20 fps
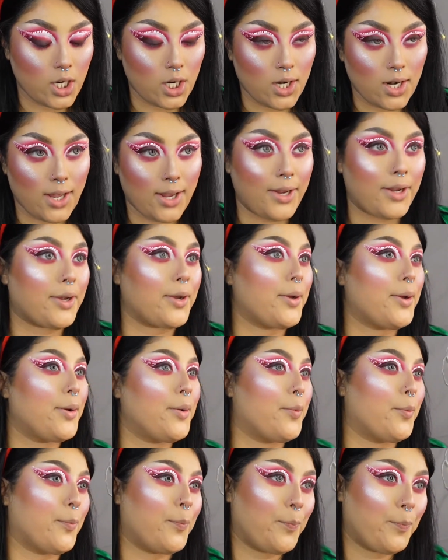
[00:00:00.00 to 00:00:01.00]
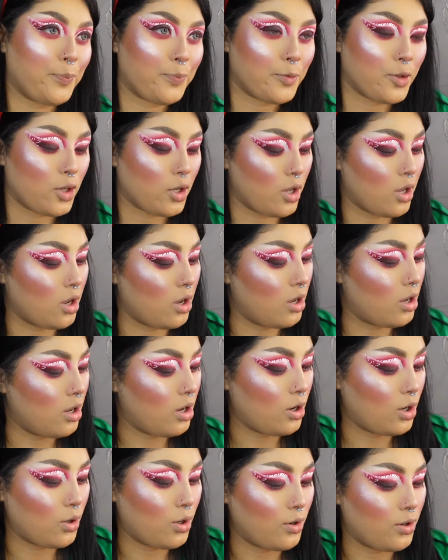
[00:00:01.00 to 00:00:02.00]
like
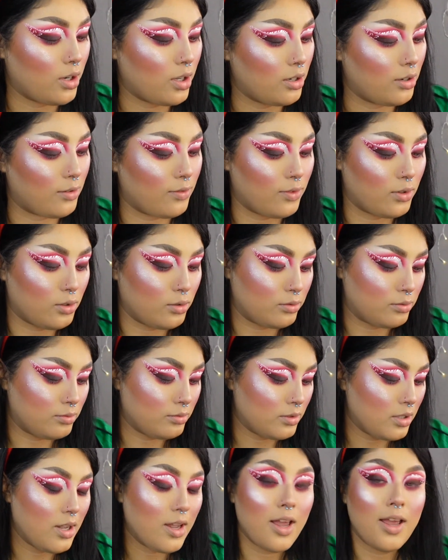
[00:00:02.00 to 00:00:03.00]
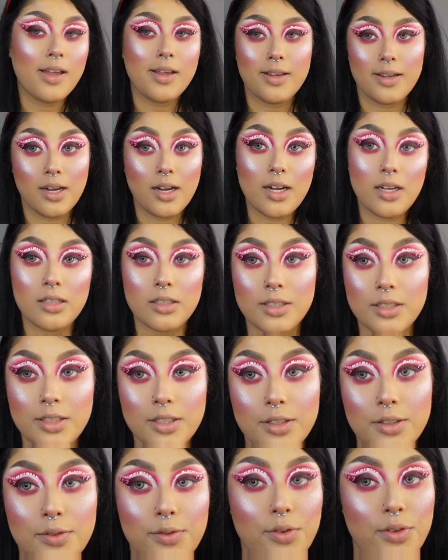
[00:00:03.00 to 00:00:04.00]
colorful. I only
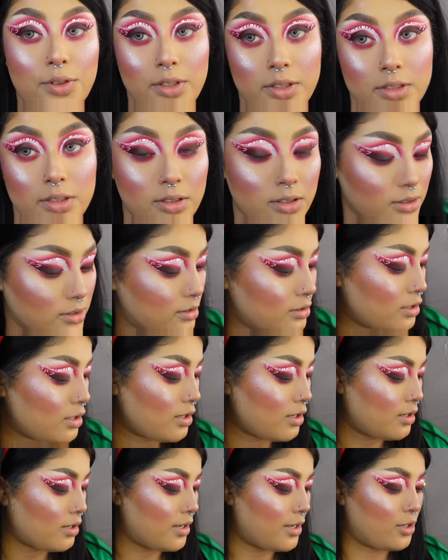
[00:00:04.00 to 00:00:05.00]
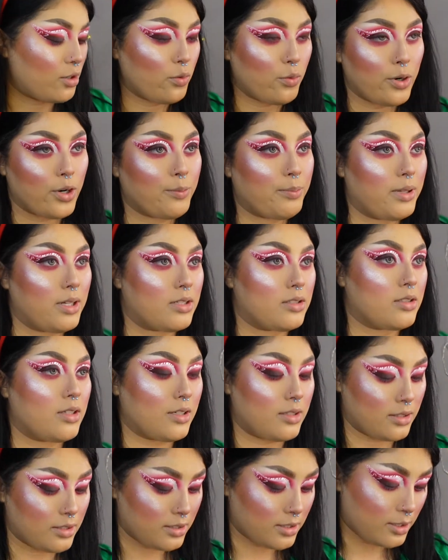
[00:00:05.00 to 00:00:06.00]
did it for this look. I don't wear blush
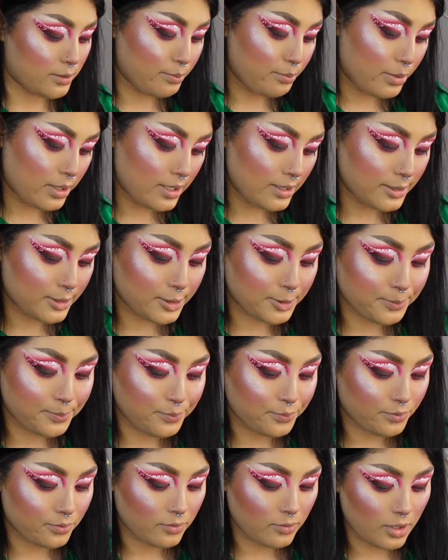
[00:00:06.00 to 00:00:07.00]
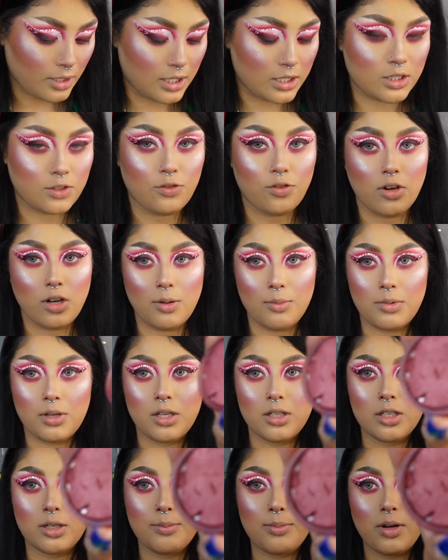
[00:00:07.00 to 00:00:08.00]
like this, but it's from
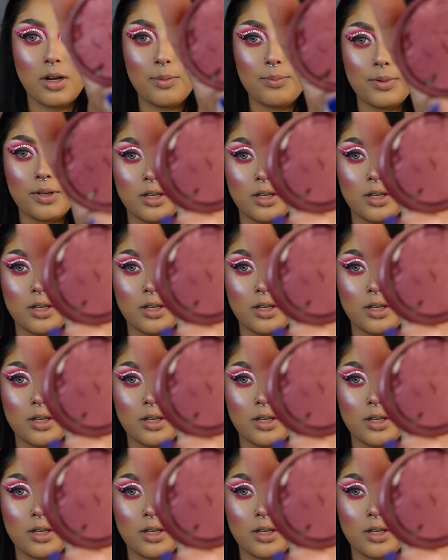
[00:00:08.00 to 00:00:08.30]
ColourPop and